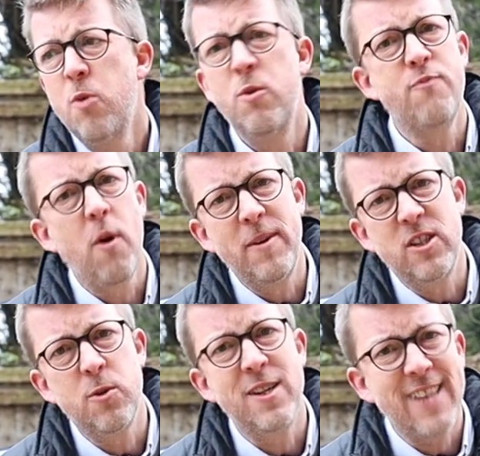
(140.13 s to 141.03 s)
would probably
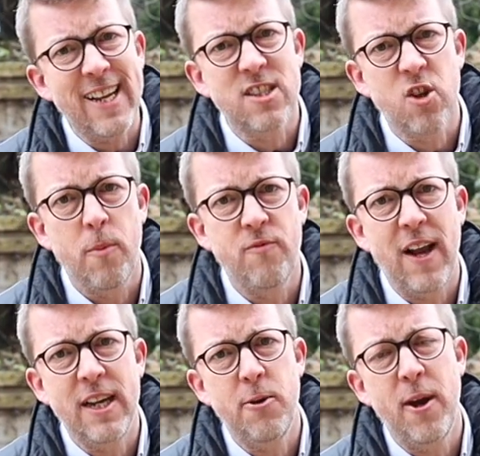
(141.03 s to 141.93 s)
do a desktop
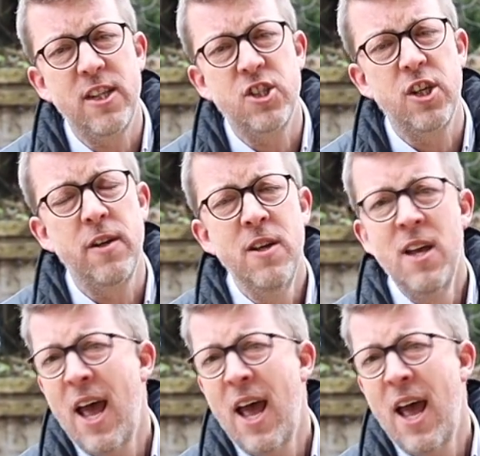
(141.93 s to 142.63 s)
valuation,